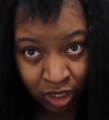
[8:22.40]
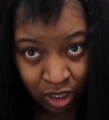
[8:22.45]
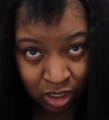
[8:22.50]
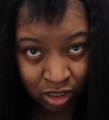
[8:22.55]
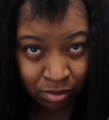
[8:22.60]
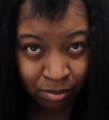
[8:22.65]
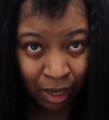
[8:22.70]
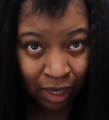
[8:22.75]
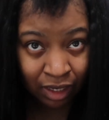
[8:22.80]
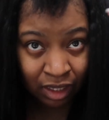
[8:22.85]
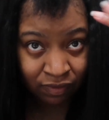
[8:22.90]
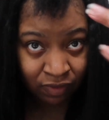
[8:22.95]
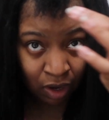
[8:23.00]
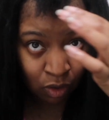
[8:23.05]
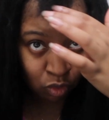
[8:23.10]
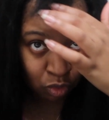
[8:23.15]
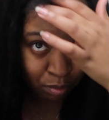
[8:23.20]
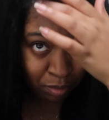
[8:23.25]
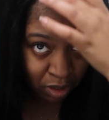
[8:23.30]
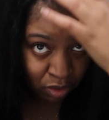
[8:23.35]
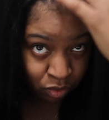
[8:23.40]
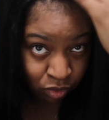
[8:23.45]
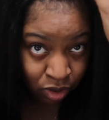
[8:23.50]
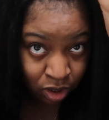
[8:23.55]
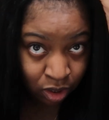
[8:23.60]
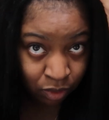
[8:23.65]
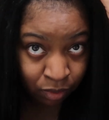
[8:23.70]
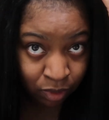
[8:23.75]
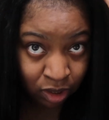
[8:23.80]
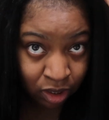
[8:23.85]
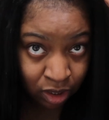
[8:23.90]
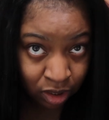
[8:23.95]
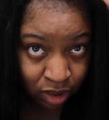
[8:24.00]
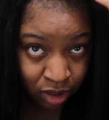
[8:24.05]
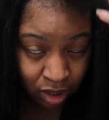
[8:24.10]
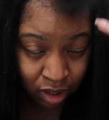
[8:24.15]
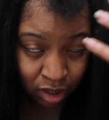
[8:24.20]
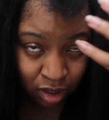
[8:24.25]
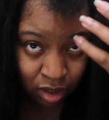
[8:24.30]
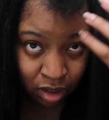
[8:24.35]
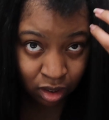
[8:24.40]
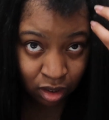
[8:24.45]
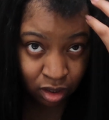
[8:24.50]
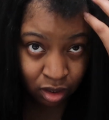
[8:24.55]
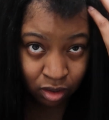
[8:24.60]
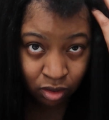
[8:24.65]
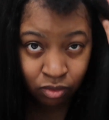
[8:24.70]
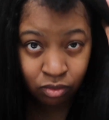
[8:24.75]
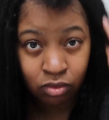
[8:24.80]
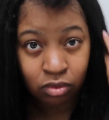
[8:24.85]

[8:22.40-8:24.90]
cause my lip out will be really, really thin.